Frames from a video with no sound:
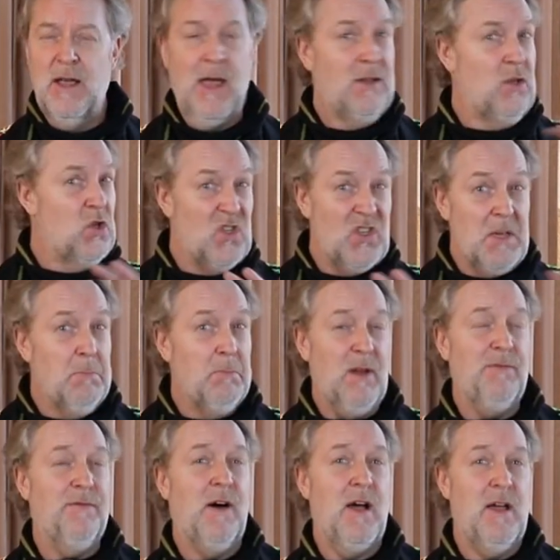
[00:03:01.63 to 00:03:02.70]
and to
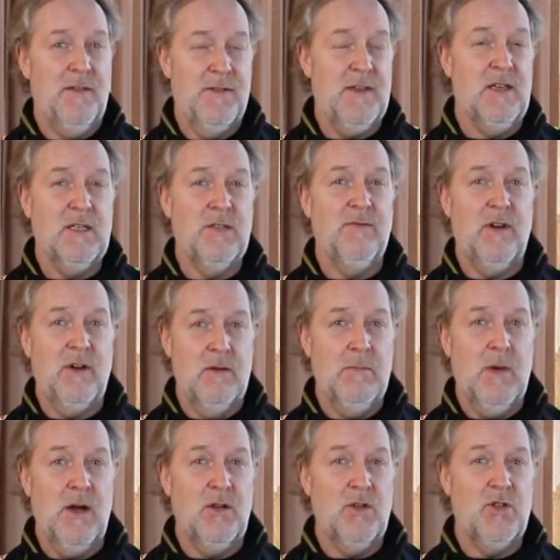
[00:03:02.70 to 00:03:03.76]
simplify things very
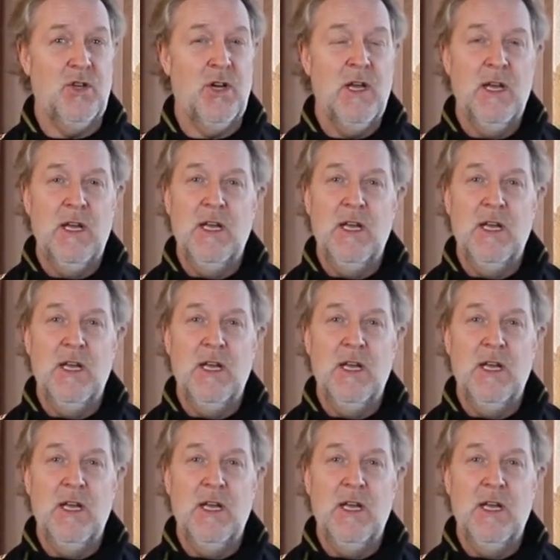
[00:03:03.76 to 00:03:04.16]
much,